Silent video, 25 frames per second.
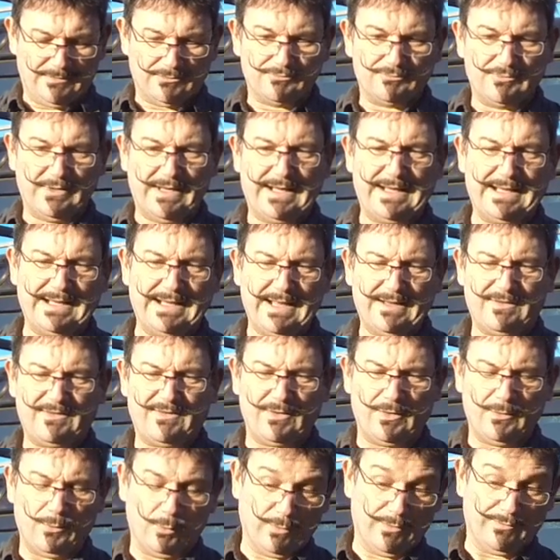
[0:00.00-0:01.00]
rear
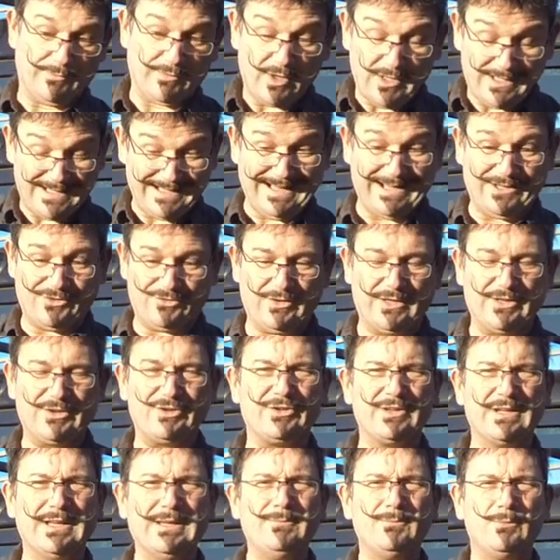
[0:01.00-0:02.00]
connector, or the front connector
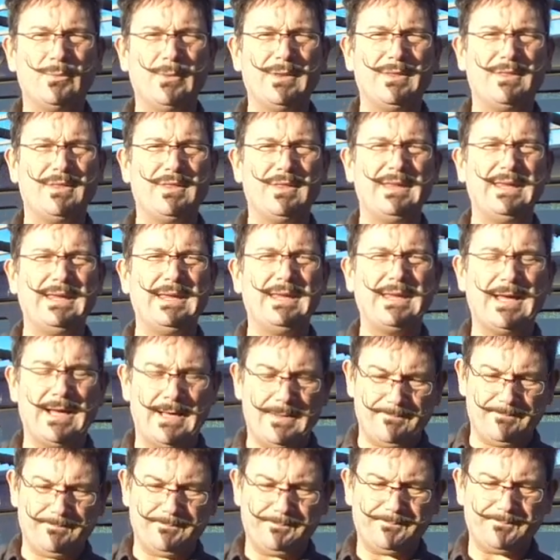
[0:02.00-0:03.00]
actually, with the
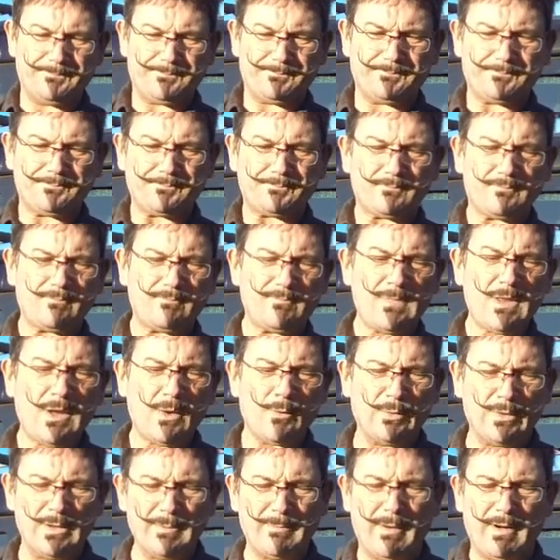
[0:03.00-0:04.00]

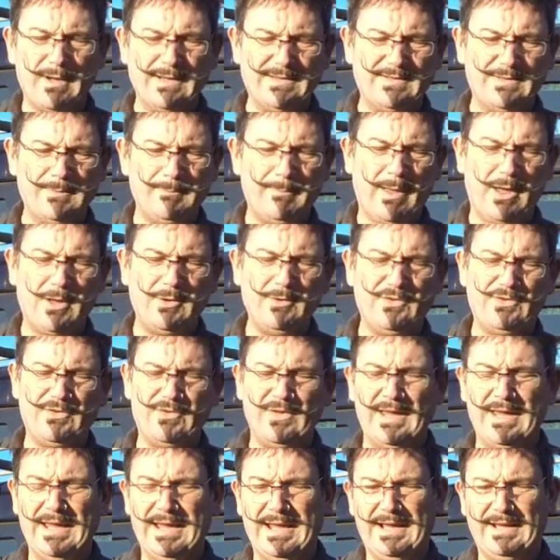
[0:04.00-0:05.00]
binding
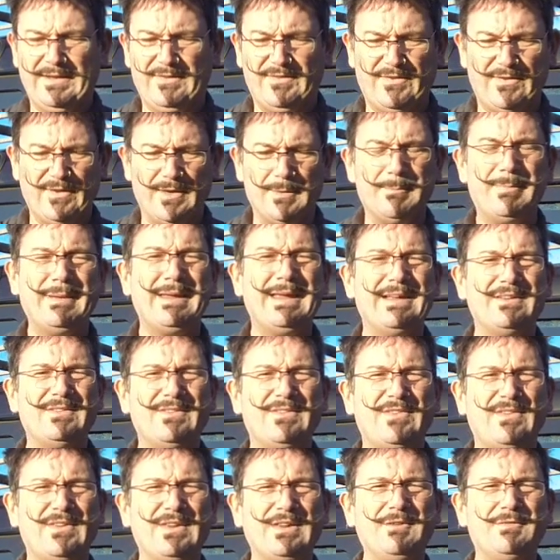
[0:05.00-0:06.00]
post. It's a
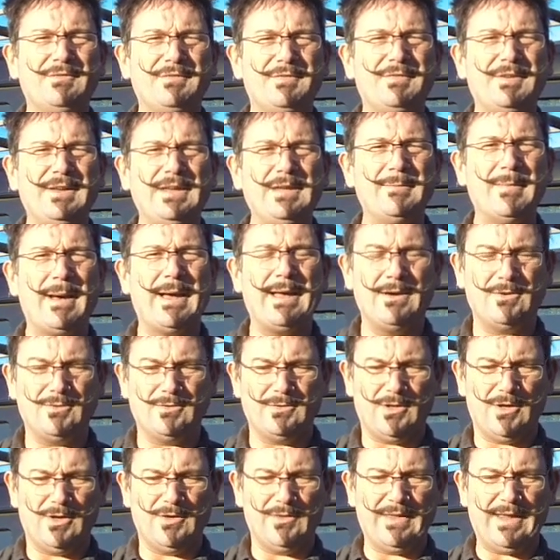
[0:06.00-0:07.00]
BNC
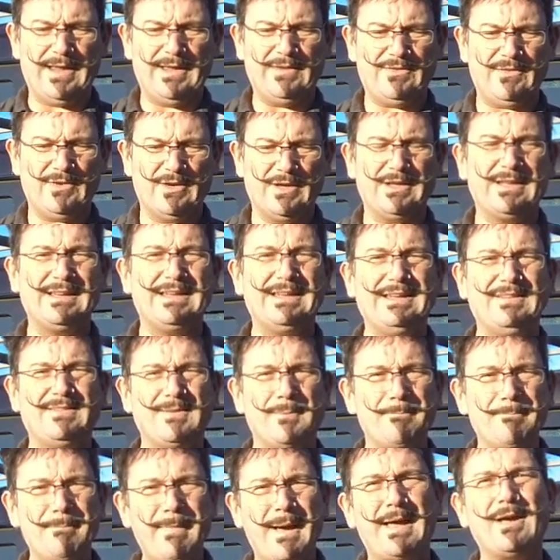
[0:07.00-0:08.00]
female on there, so you're going to need
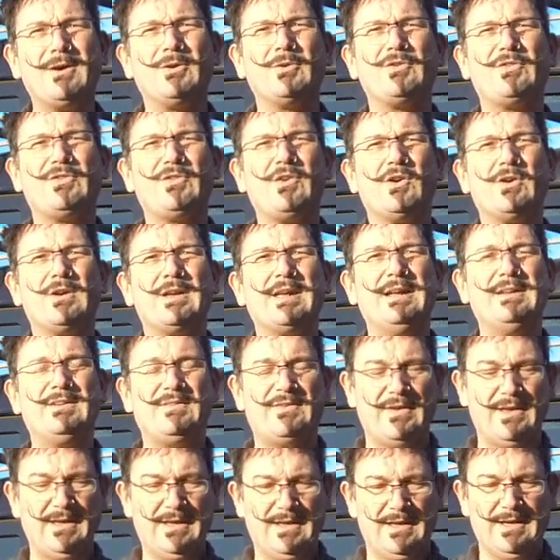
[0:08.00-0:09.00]
a male
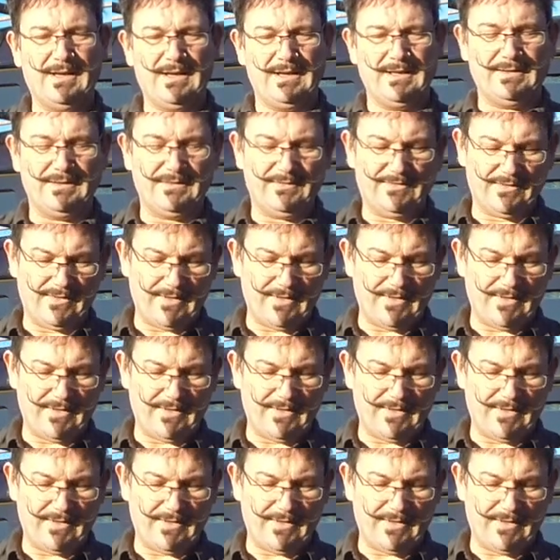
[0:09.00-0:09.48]
socket and